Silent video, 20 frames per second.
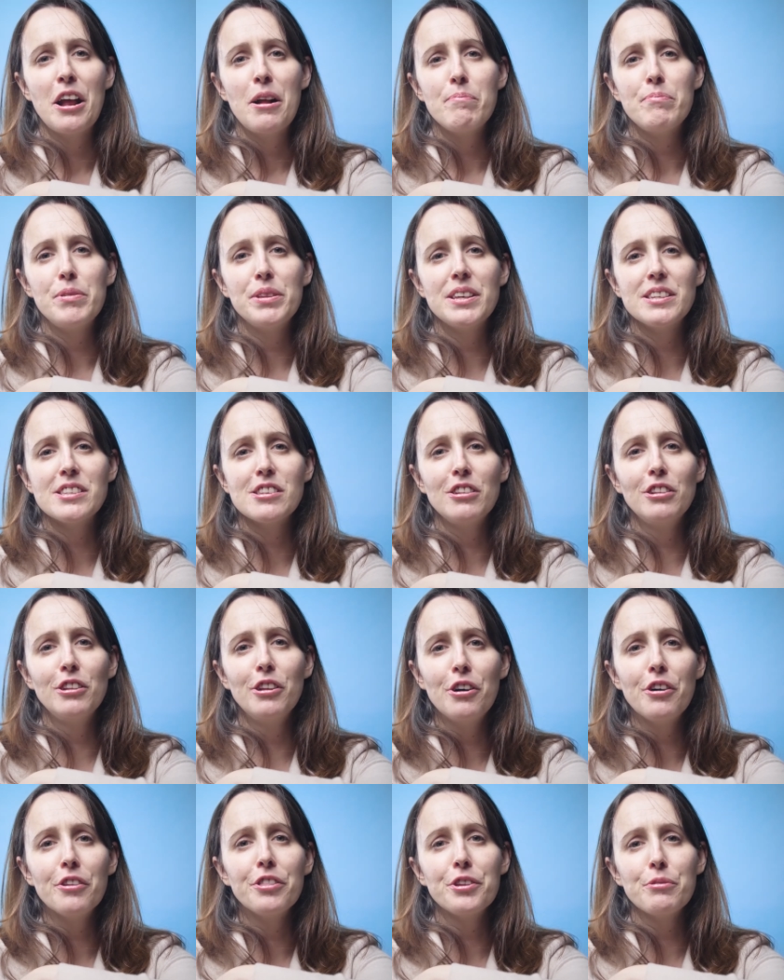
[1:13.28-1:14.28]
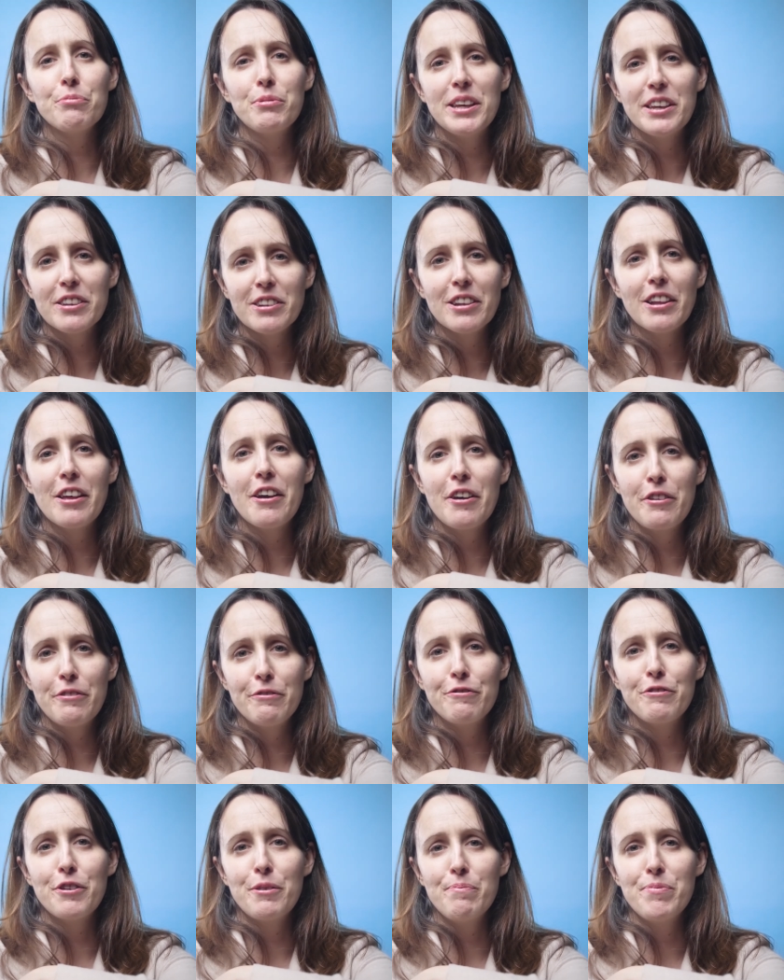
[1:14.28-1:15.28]
But there's a lot that we can learn
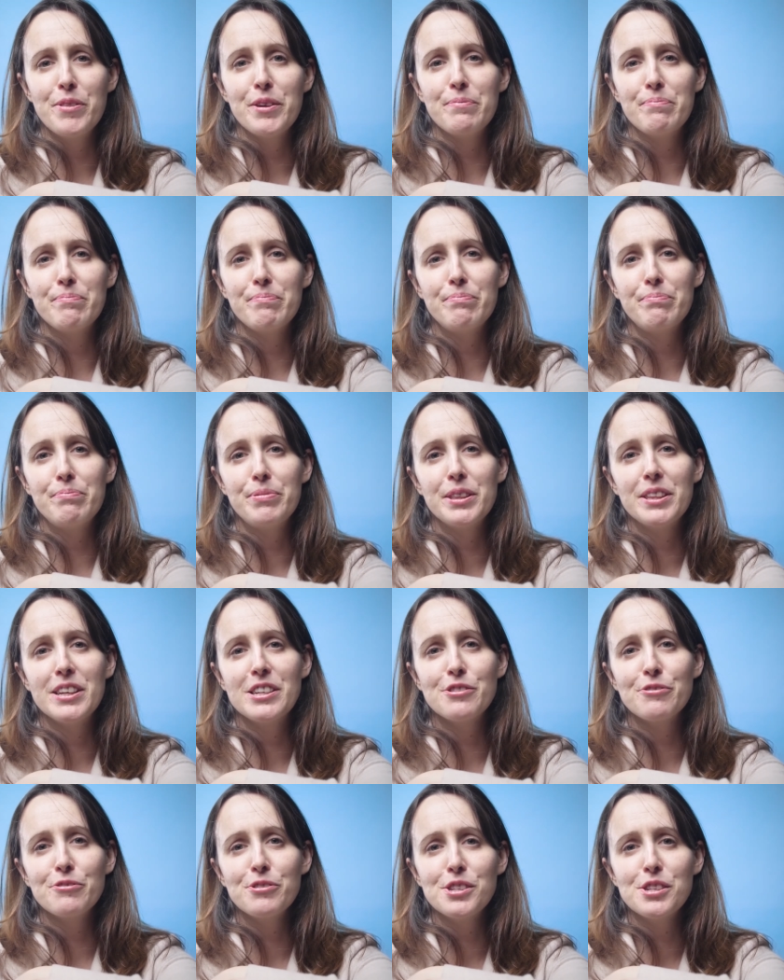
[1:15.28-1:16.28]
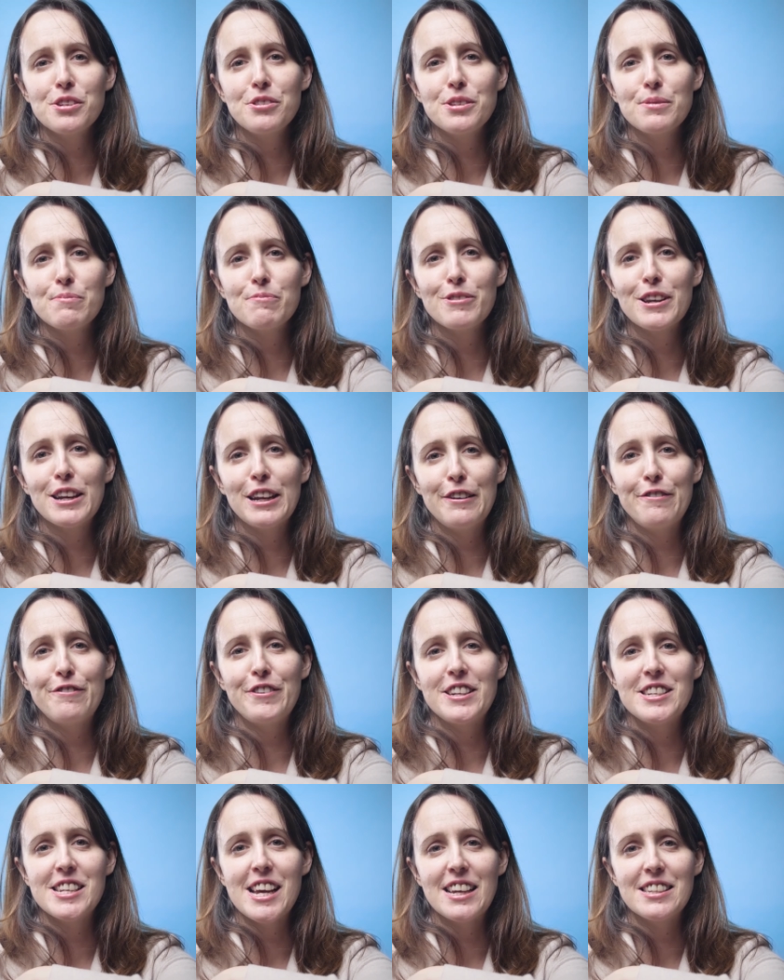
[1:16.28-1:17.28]
from them. But there's also some really
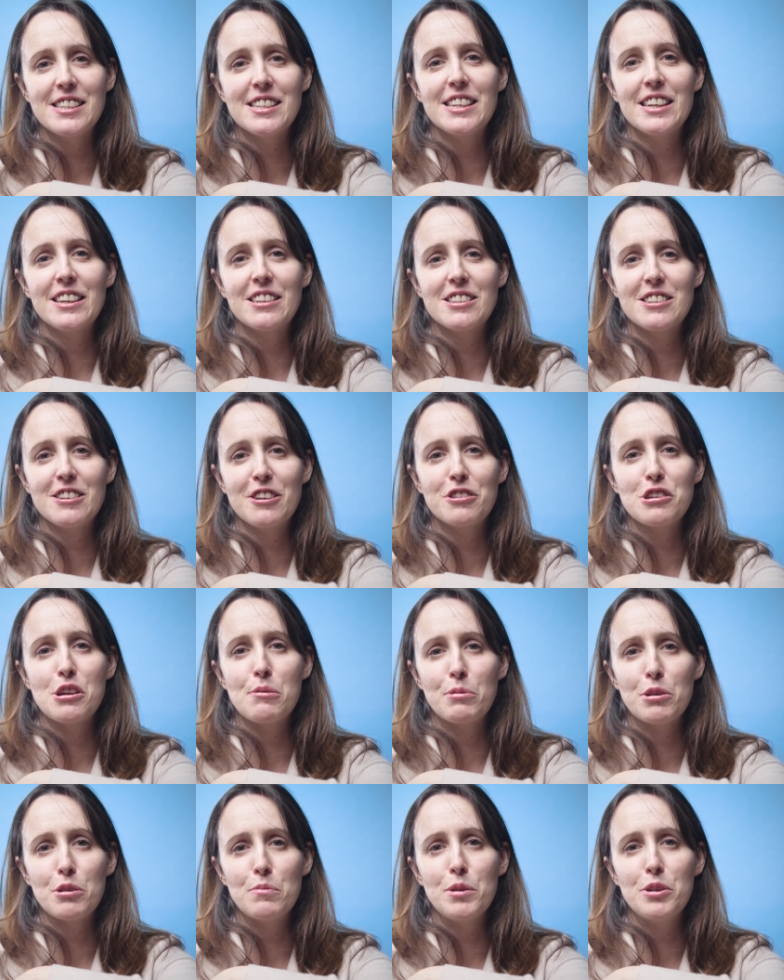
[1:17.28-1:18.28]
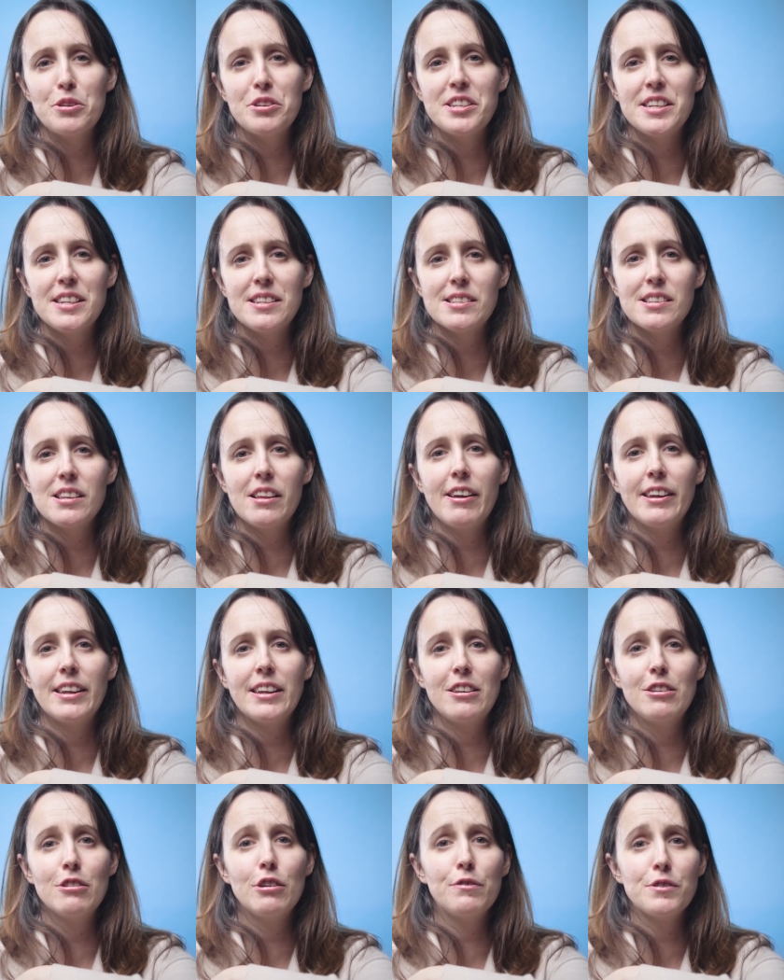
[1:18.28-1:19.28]
fantastic startup communities
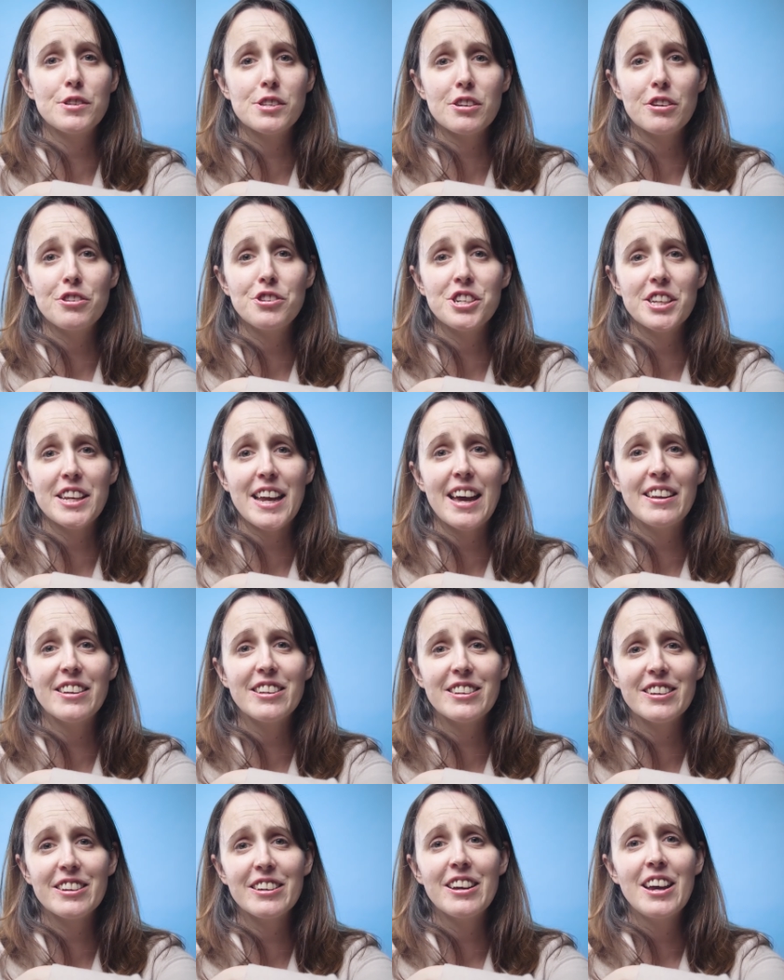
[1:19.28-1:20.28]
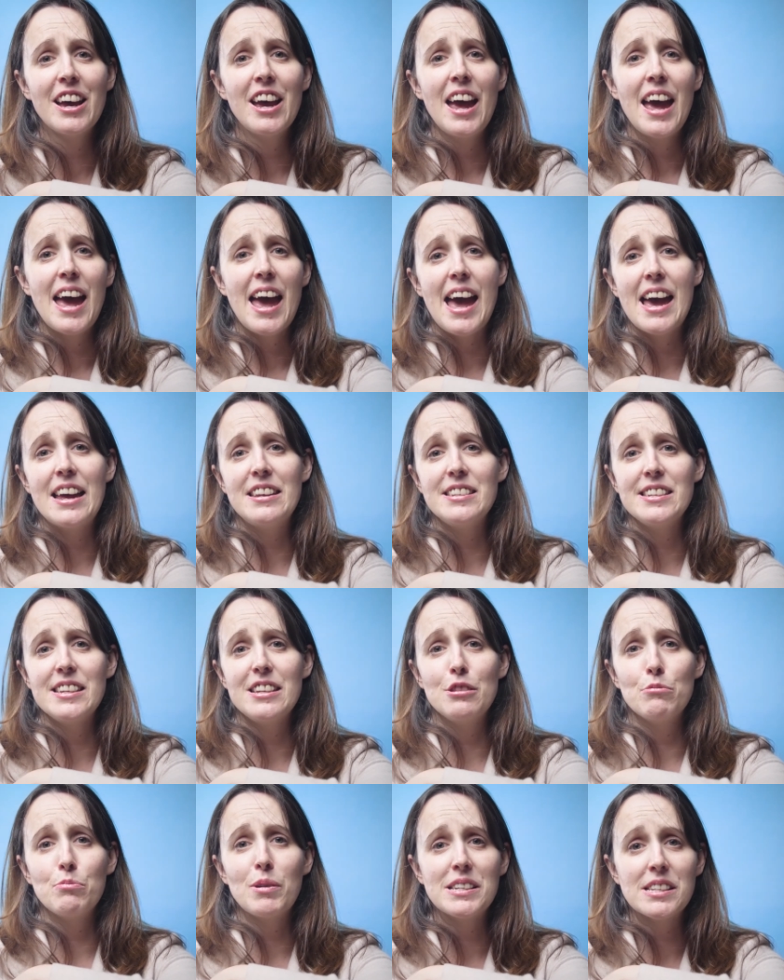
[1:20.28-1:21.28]
like in Nova Scotia, Canada, and
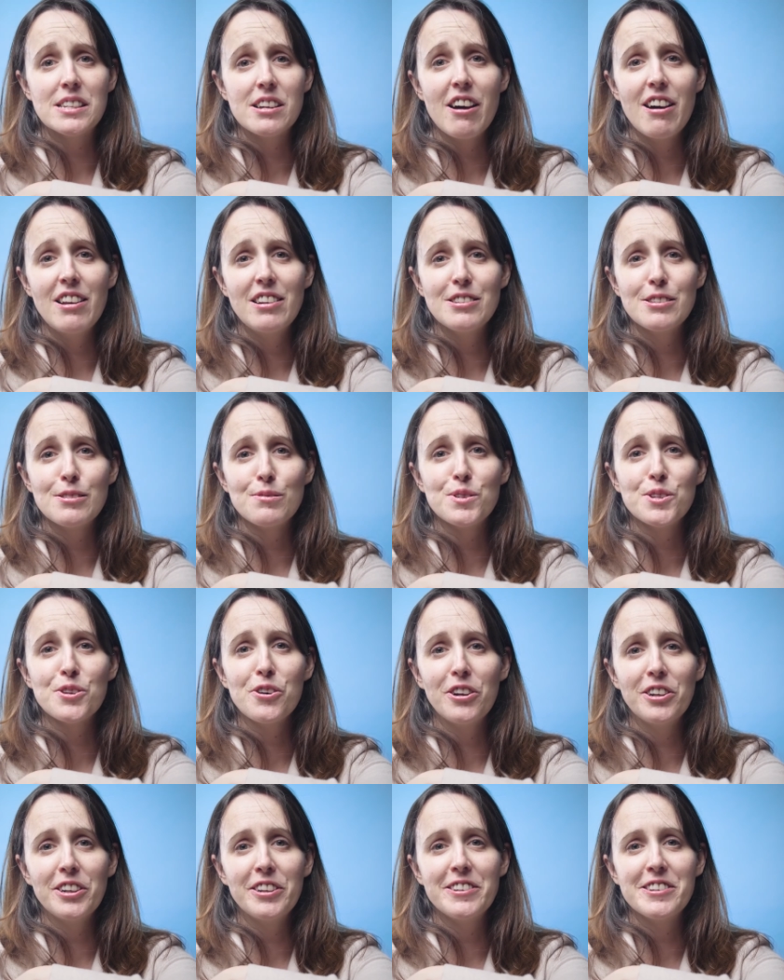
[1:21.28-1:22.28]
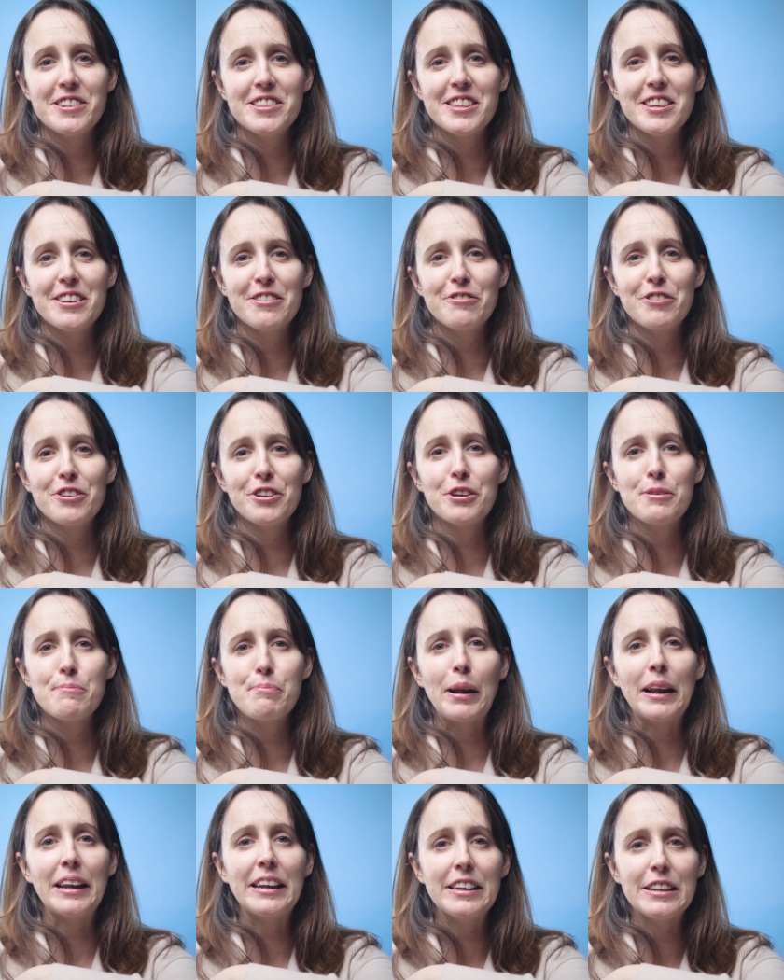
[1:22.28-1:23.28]
in the West Highlands of Scotland that are on a
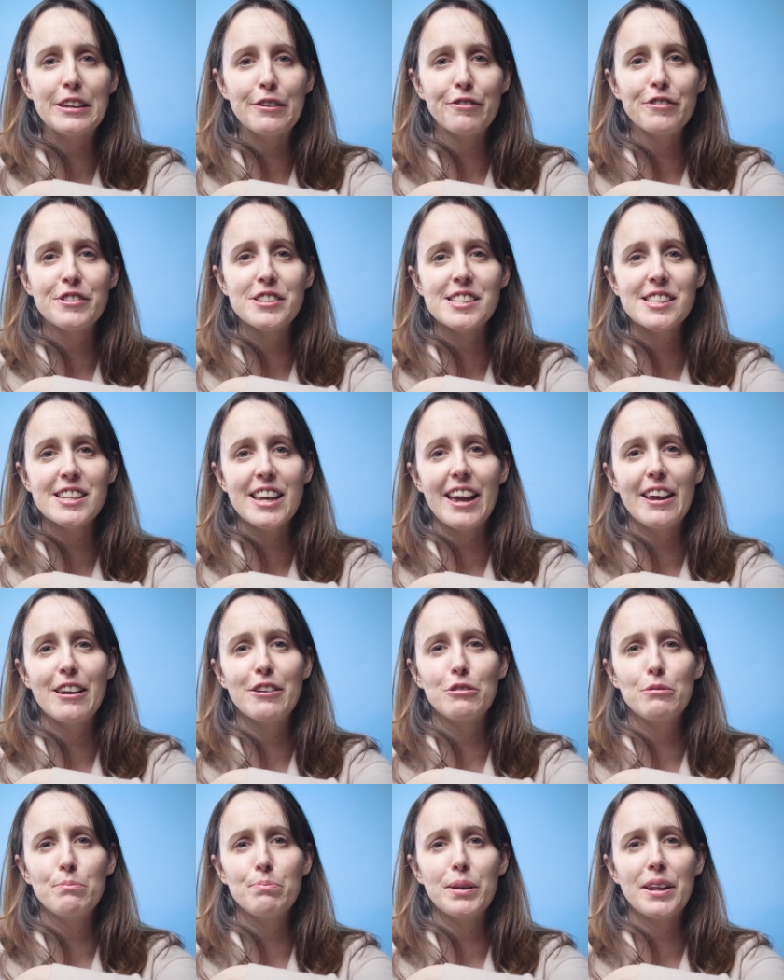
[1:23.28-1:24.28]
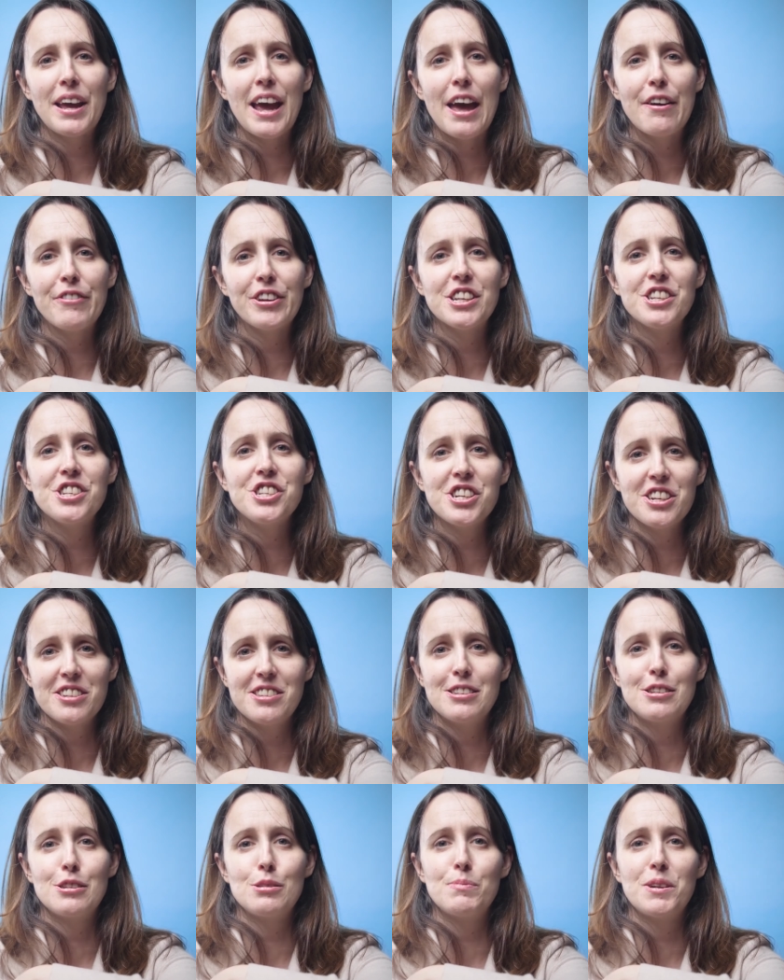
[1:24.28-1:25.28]
completely different scale, but are having
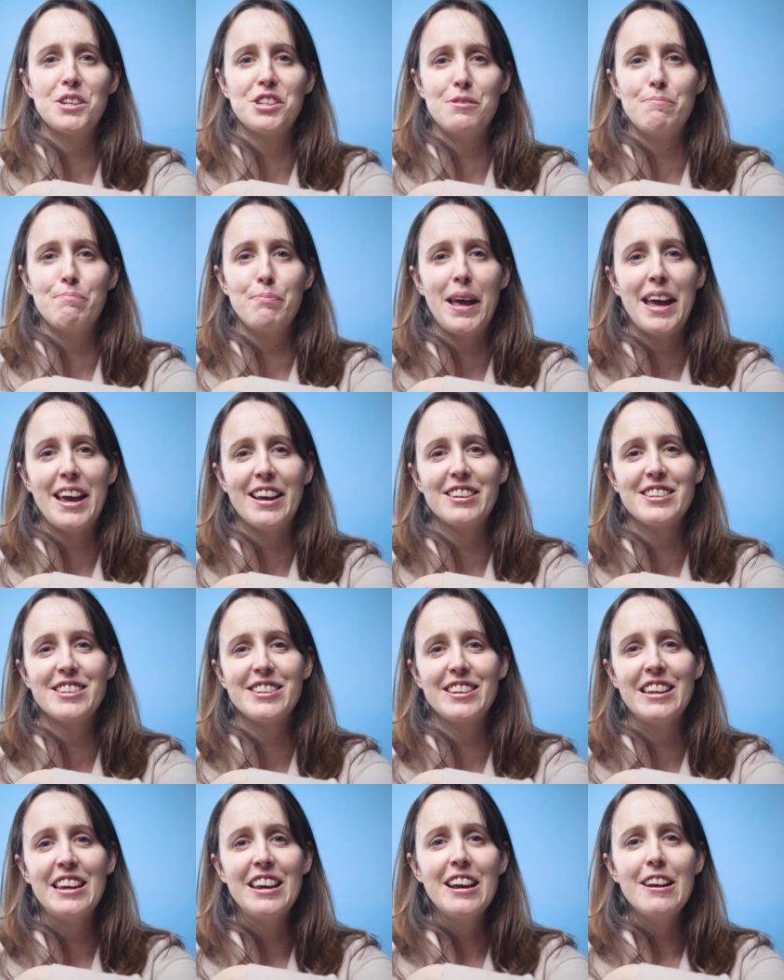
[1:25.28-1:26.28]
just as much impact. And